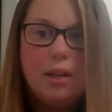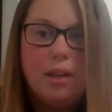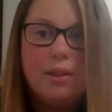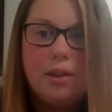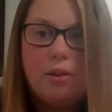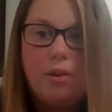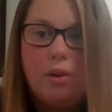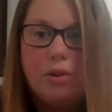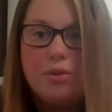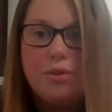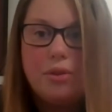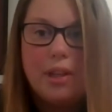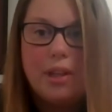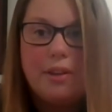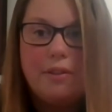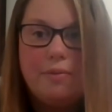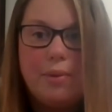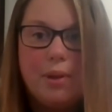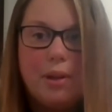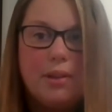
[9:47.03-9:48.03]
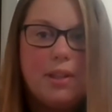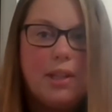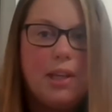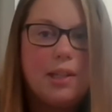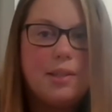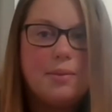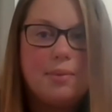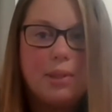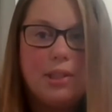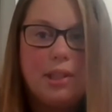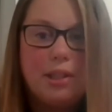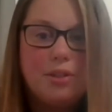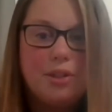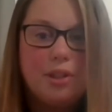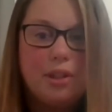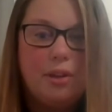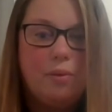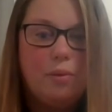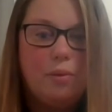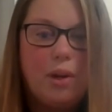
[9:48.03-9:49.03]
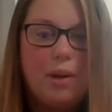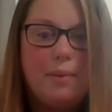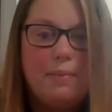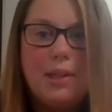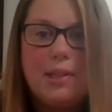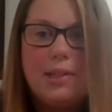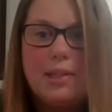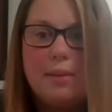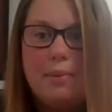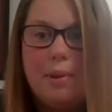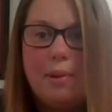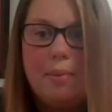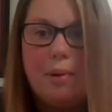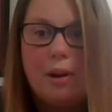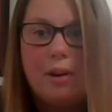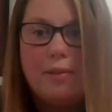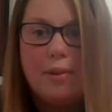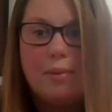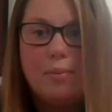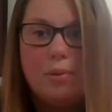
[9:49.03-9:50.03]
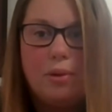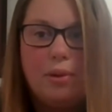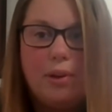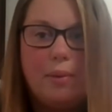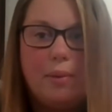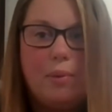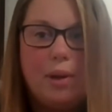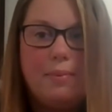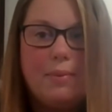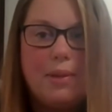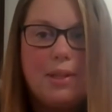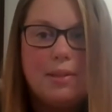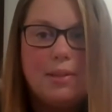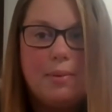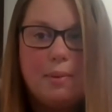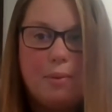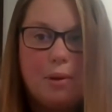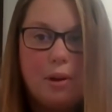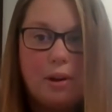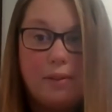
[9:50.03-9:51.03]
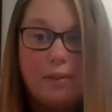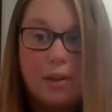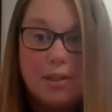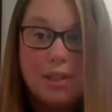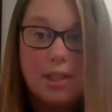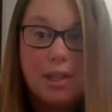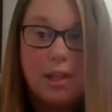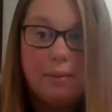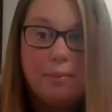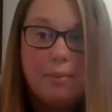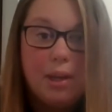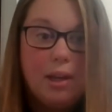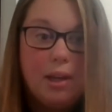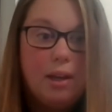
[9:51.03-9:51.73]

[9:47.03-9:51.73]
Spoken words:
the culture that you've built, the expectation of what it means to be a part of our program, what it means to be a part of our team,